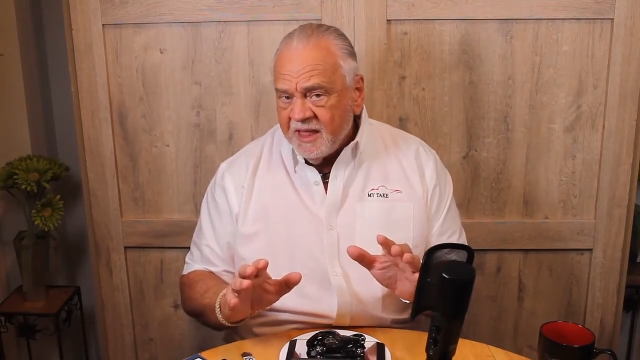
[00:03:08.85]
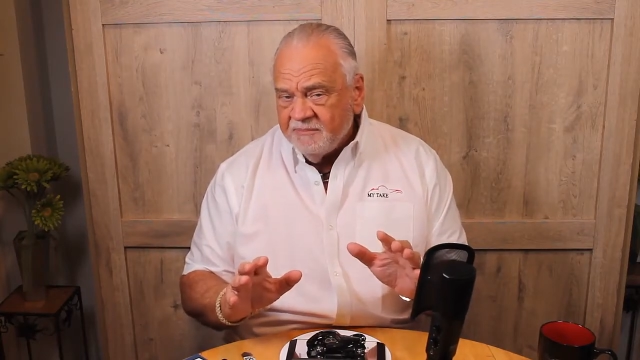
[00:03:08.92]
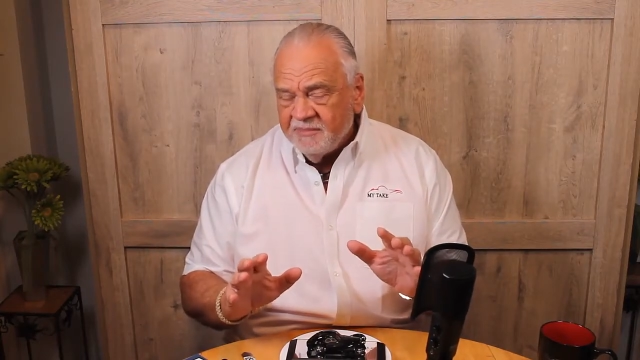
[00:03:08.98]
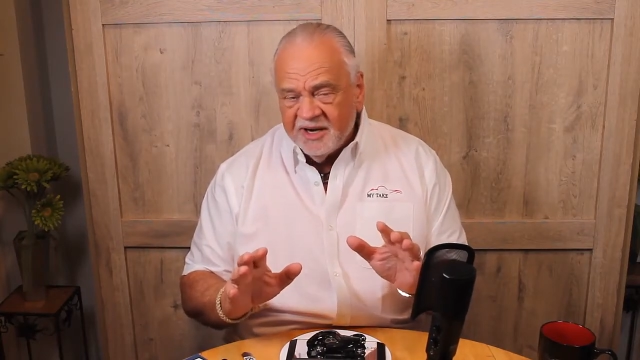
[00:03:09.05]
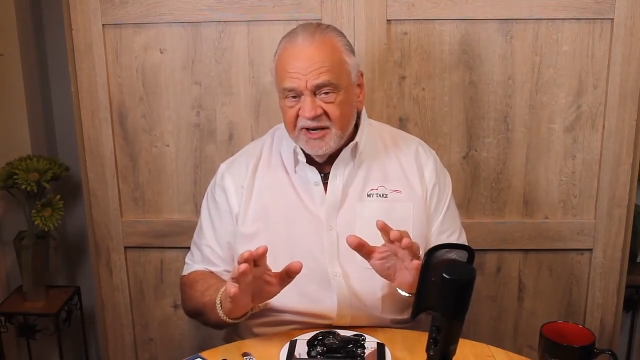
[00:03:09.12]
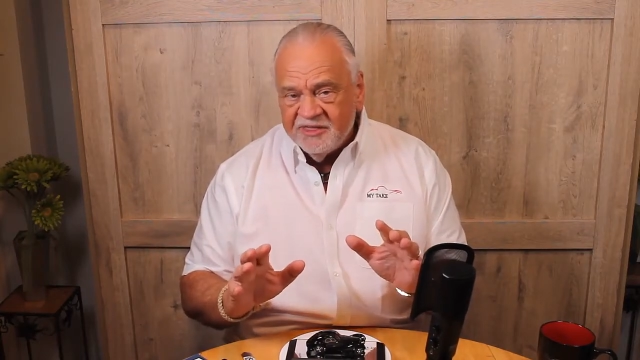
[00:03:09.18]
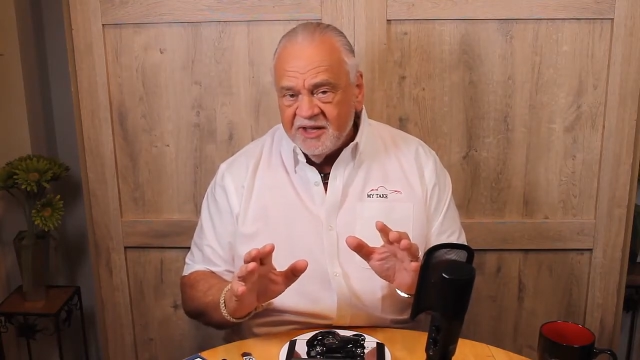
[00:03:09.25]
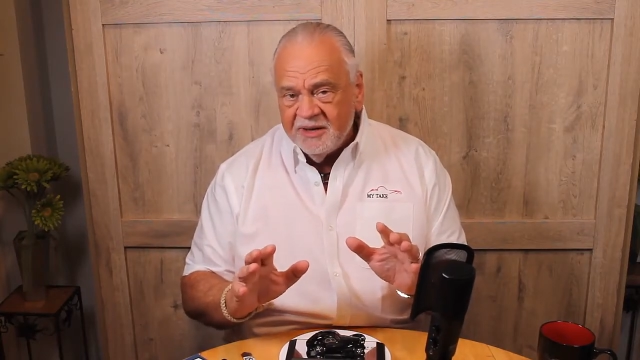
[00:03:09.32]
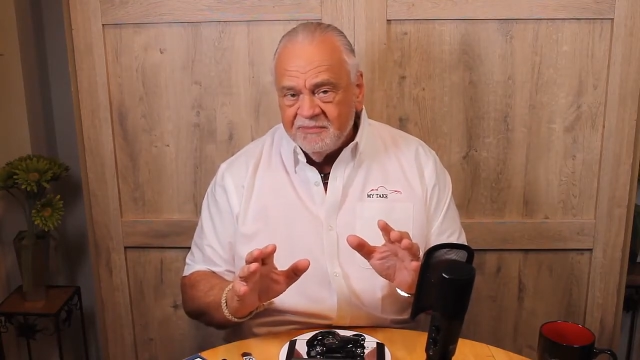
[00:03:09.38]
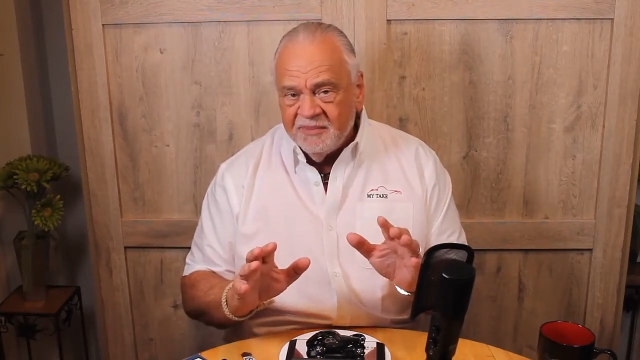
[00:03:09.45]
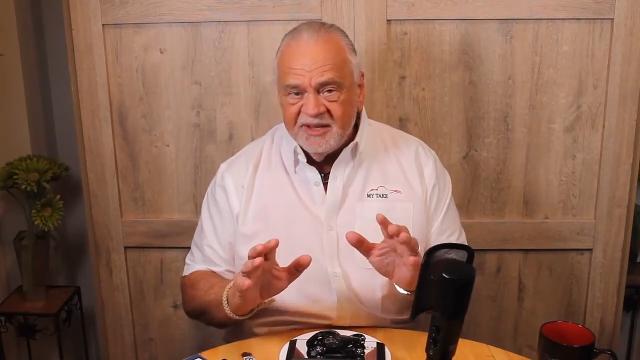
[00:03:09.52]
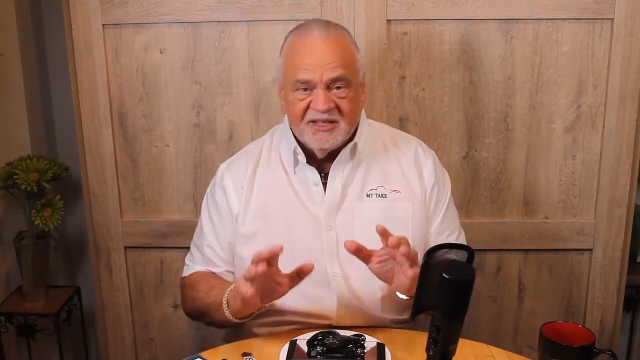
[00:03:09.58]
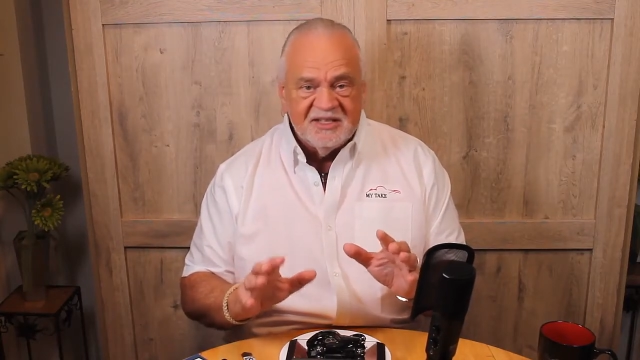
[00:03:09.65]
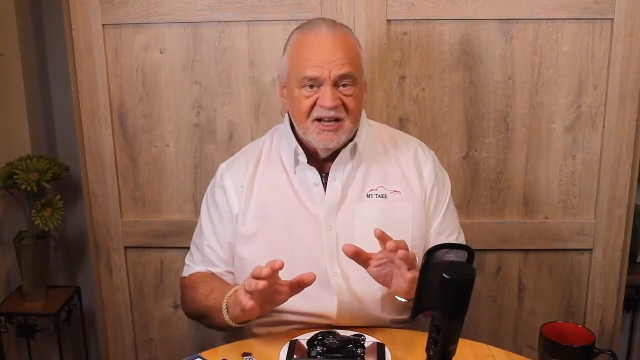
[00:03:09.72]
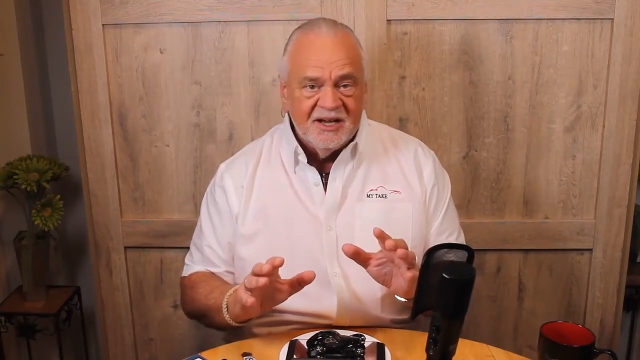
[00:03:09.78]
But I think
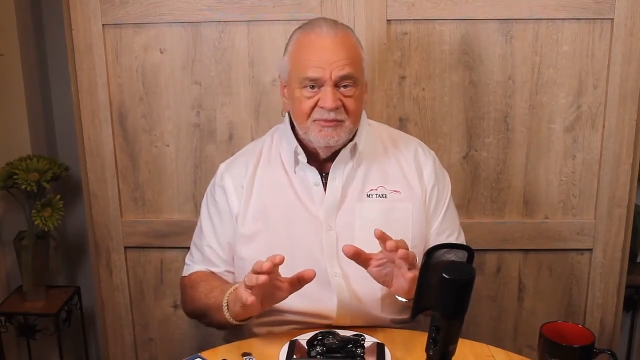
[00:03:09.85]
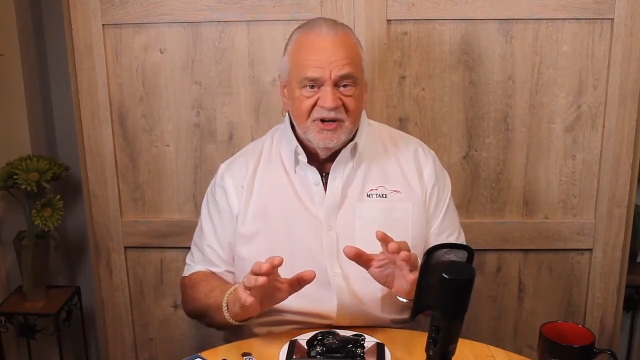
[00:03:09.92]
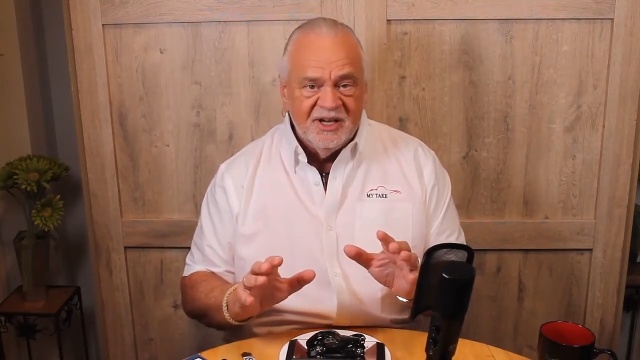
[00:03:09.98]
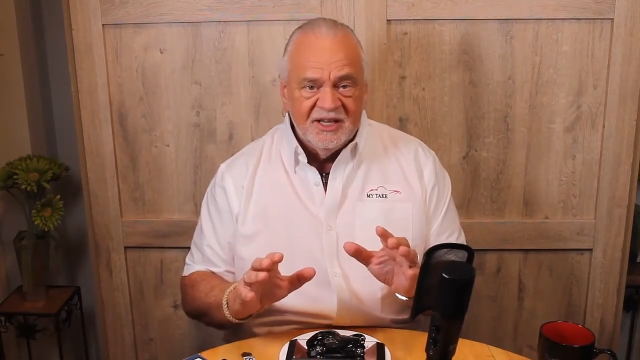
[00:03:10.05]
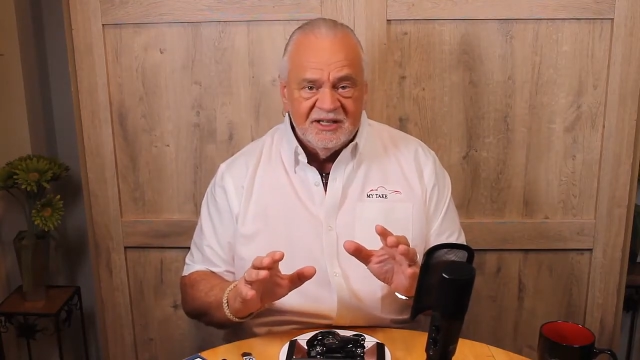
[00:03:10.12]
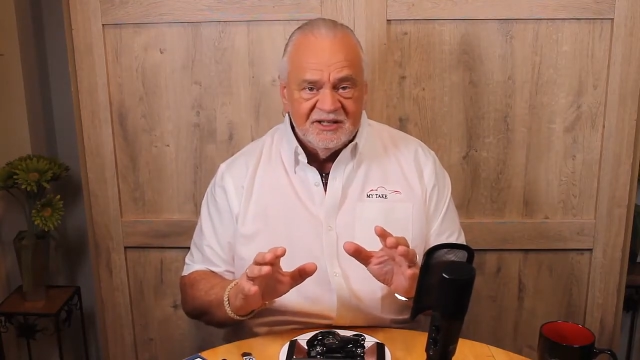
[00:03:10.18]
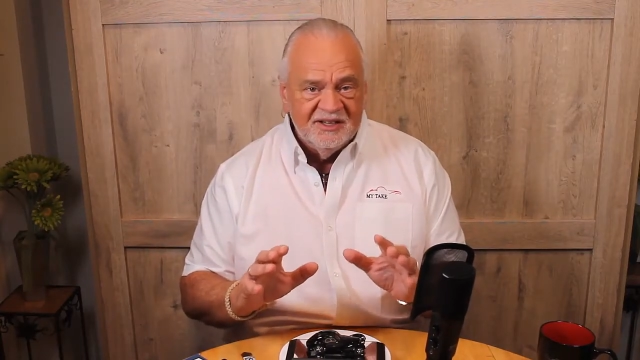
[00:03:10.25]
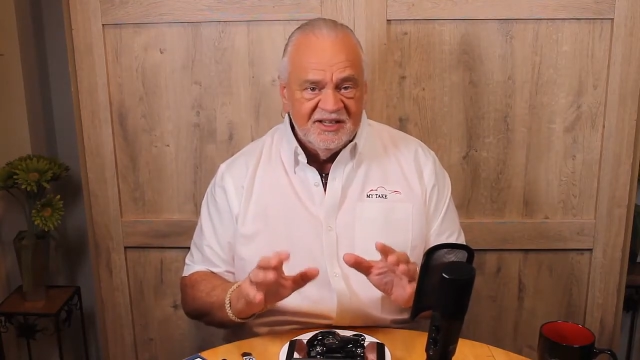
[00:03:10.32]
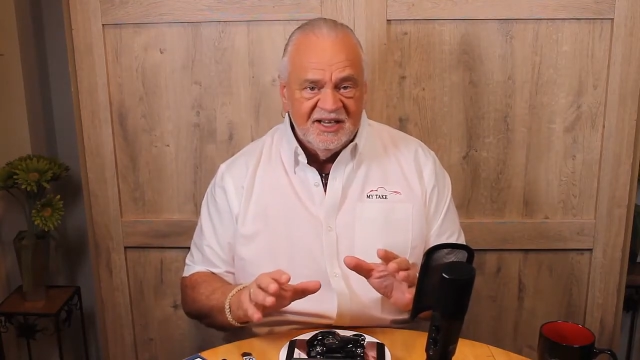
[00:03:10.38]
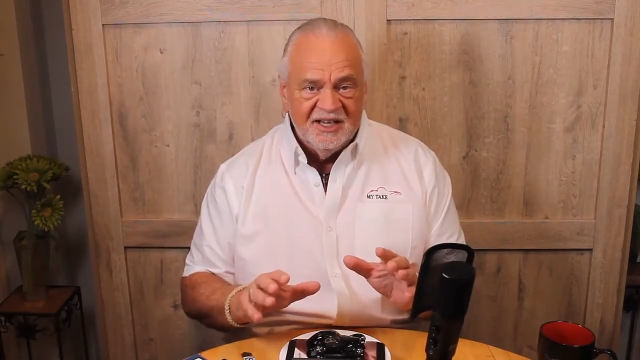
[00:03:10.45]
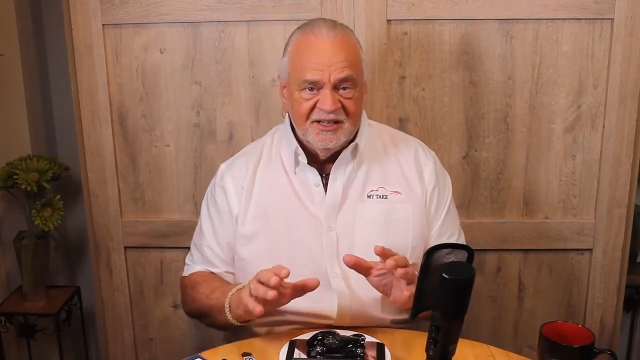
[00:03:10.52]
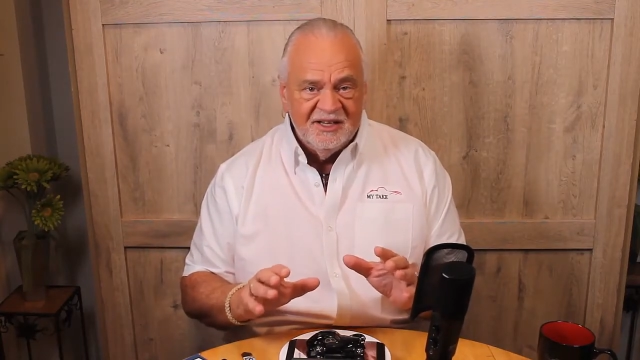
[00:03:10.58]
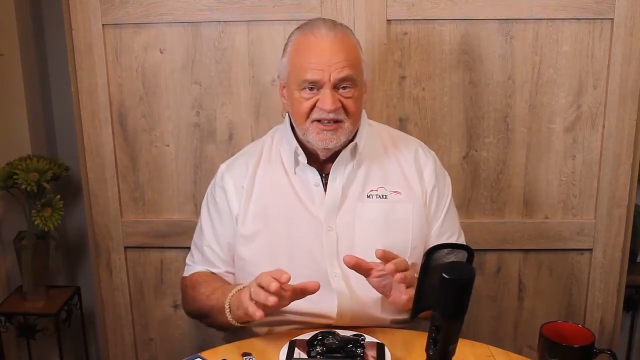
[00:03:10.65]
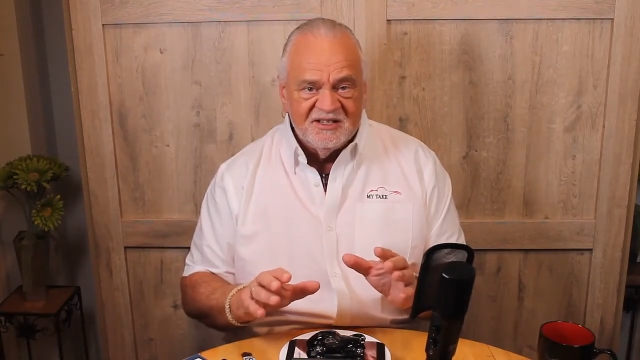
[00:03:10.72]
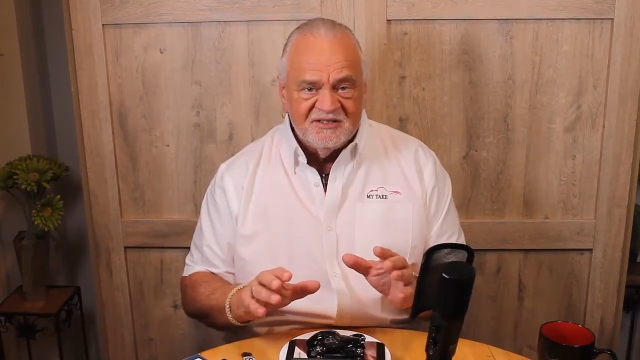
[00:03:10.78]
by the time we get to the
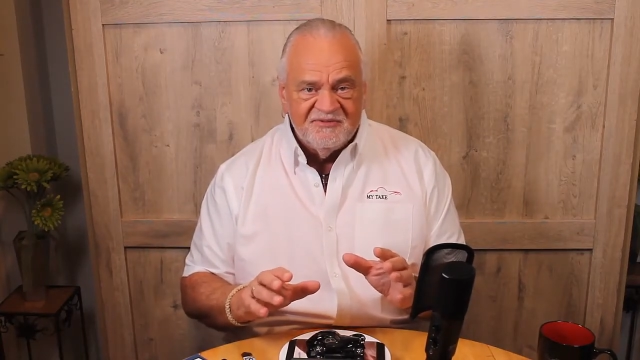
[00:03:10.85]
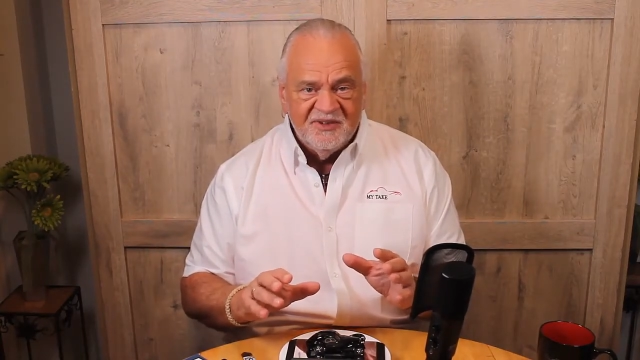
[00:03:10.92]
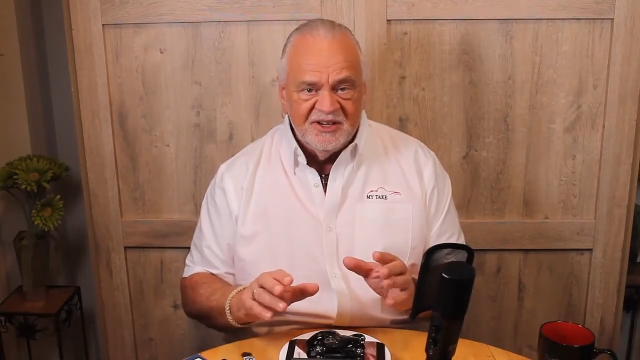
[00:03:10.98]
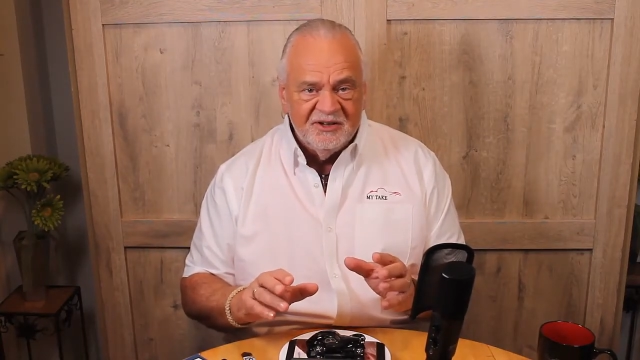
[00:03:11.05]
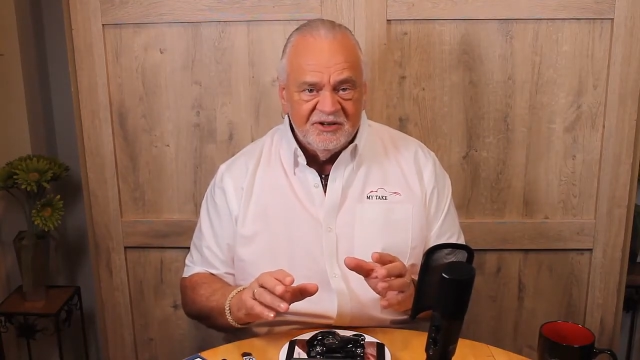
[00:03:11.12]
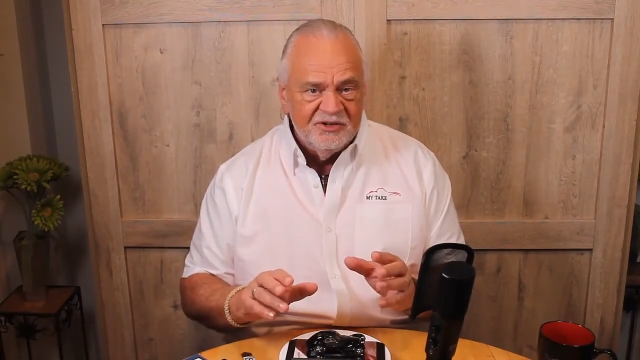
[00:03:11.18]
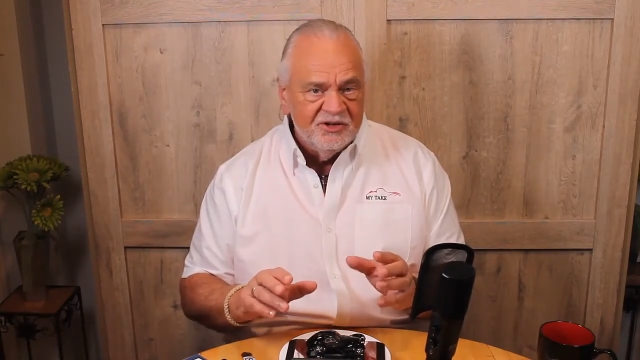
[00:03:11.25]
end of this video,